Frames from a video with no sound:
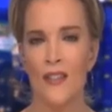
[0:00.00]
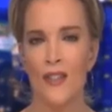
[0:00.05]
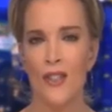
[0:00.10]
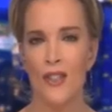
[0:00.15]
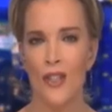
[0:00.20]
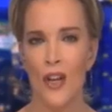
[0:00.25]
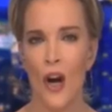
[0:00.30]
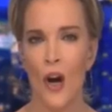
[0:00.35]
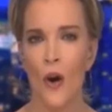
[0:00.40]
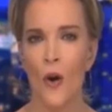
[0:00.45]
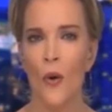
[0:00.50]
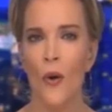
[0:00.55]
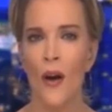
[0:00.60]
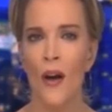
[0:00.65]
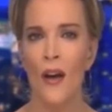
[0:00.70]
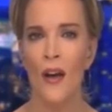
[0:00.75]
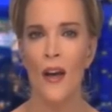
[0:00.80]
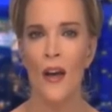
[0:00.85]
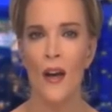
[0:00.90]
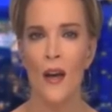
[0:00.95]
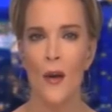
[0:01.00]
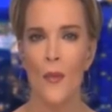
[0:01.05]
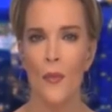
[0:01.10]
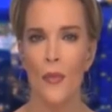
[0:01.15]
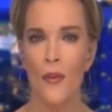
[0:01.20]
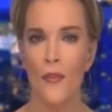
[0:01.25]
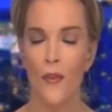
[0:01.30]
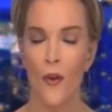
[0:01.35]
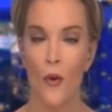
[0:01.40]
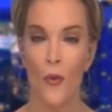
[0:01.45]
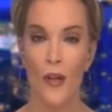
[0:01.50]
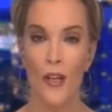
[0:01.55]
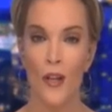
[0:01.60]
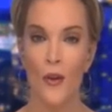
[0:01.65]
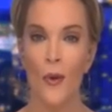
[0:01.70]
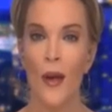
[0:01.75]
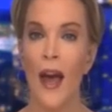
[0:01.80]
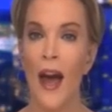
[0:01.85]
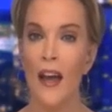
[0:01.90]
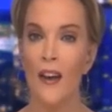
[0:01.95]
as a very instructive
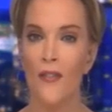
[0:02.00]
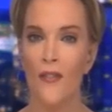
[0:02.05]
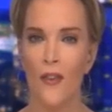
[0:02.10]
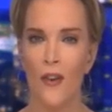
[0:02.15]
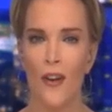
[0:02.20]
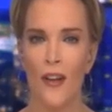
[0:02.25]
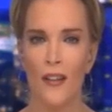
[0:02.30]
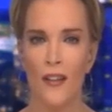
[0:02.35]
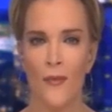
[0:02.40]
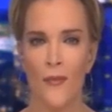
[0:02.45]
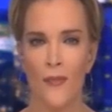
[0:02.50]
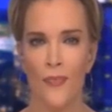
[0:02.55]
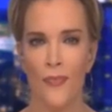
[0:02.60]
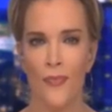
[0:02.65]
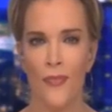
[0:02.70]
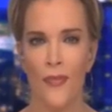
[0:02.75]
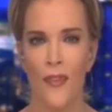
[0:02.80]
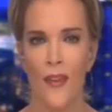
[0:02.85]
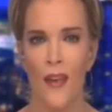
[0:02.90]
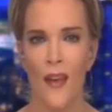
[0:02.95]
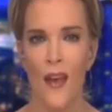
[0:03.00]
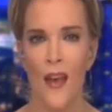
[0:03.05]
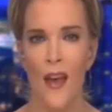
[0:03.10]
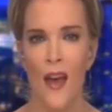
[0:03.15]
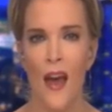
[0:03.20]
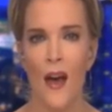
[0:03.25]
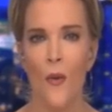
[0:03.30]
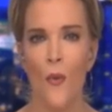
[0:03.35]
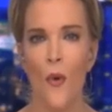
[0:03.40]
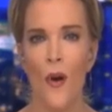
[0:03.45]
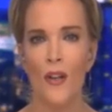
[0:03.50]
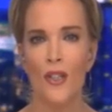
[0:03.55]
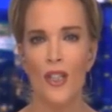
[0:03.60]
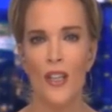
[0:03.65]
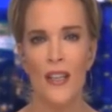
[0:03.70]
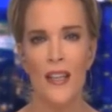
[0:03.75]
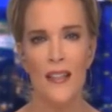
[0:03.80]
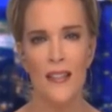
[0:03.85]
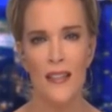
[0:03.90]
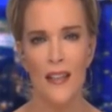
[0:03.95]
example of the fact
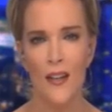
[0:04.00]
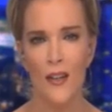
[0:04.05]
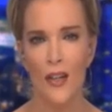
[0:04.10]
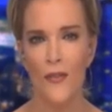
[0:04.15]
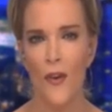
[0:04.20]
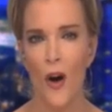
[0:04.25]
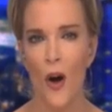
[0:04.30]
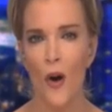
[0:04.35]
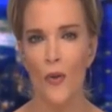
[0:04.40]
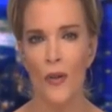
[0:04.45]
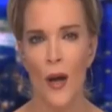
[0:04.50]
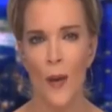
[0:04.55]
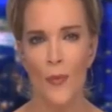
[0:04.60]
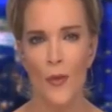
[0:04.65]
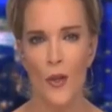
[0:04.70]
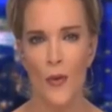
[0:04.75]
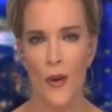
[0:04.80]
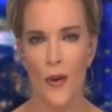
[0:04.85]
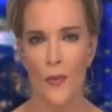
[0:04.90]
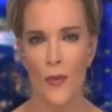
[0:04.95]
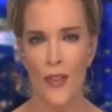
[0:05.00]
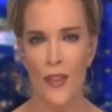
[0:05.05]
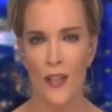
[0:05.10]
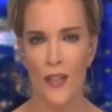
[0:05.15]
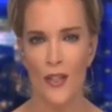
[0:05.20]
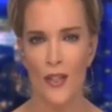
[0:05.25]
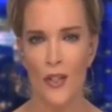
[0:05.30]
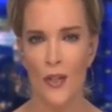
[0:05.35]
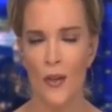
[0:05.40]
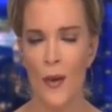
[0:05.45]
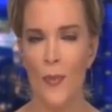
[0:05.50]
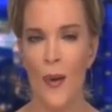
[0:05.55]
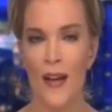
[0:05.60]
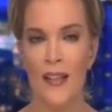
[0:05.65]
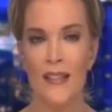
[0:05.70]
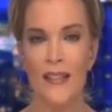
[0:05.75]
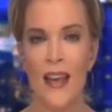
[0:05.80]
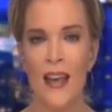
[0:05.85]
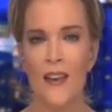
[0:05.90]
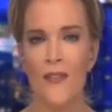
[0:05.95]
that justice can be wrongly
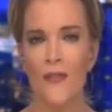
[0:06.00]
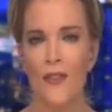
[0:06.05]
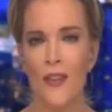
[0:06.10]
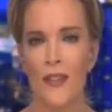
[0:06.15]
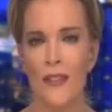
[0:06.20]
served